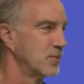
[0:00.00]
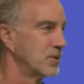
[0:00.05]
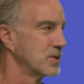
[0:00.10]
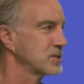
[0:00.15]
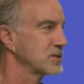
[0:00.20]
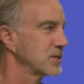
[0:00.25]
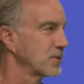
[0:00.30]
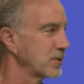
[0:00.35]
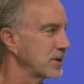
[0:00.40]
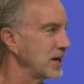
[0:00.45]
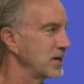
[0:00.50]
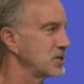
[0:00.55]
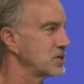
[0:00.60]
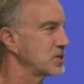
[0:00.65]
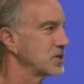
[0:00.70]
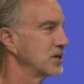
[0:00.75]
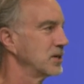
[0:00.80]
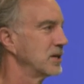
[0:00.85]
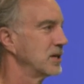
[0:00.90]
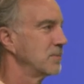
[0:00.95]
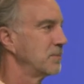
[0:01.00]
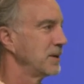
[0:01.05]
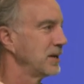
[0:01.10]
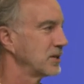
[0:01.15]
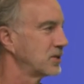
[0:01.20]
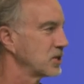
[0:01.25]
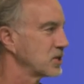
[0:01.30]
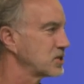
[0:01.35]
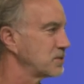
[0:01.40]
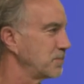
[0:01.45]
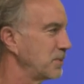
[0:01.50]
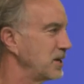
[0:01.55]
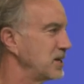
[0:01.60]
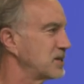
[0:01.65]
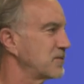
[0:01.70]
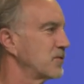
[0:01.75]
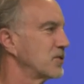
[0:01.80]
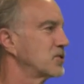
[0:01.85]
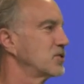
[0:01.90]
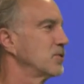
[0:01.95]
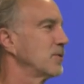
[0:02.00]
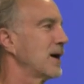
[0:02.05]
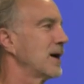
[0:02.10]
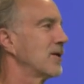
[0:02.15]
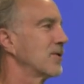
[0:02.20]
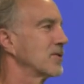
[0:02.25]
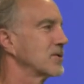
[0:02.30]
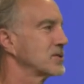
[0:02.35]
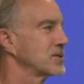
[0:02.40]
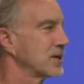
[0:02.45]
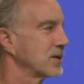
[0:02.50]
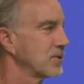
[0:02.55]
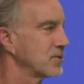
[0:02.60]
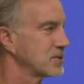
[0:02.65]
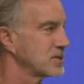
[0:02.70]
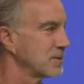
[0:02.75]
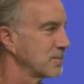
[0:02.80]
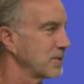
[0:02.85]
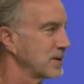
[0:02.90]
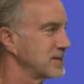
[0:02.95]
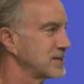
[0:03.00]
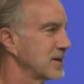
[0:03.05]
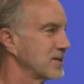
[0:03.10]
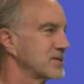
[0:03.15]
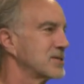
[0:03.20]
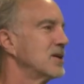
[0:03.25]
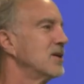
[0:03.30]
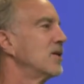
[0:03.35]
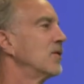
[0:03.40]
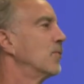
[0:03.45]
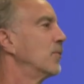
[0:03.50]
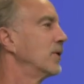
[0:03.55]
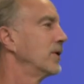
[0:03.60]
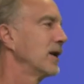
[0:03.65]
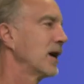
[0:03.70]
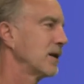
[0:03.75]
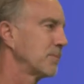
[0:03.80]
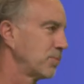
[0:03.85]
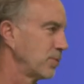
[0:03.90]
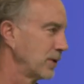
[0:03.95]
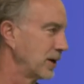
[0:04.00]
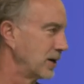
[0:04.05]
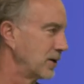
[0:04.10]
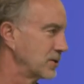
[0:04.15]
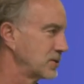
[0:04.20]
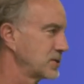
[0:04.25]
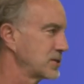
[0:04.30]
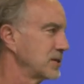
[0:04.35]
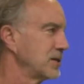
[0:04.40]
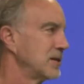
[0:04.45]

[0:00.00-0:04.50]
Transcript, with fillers: this location and yeah. be at this beach for two hours, and then go someplace else. We're not planners. Yeah, we're